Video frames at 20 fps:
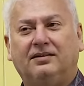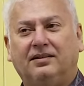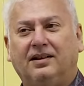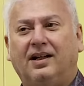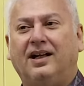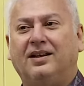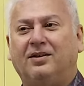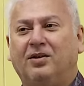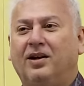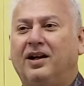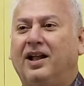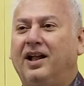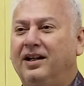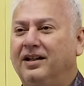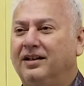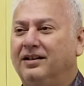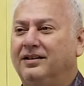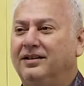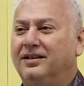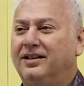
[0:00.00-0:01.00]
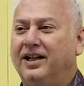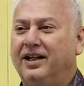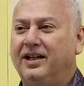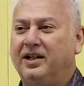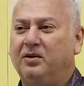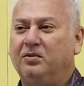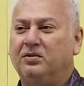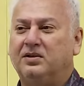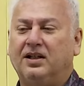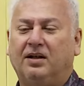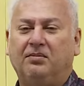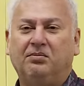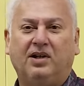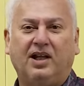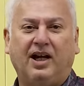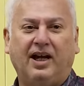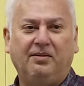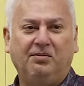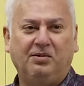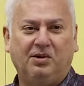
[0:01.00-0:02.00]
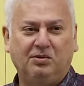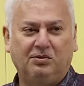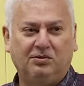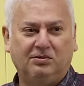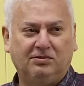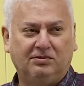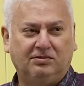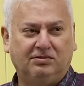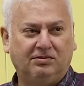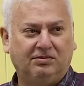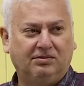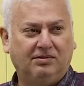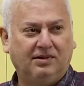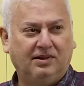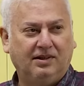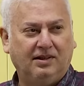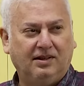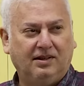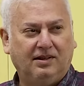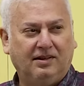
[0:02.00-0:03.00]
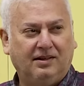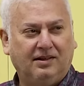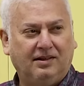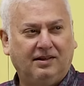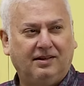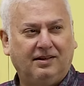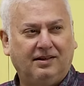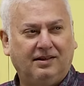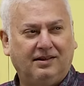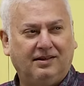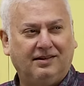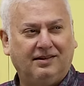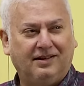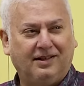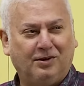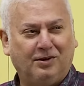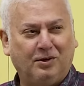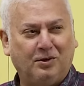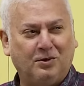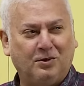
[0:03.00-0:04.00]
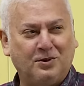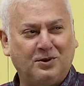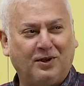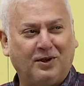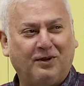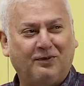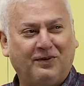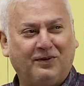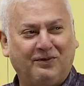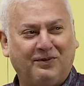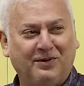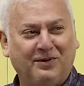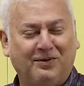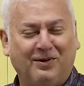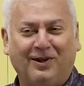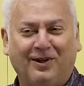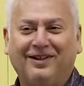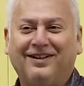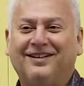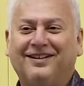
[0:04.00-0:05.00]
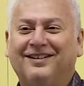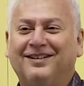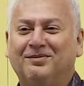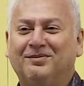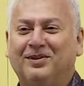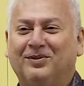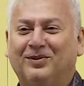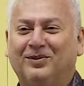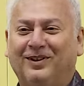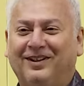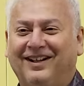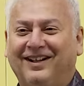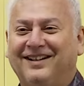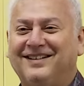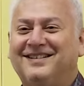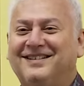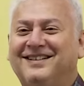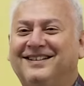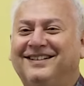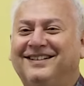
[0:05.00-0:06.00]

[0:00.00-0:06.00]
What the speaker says: I thought I'll get you some time to, you know, doze off if you want before lunch.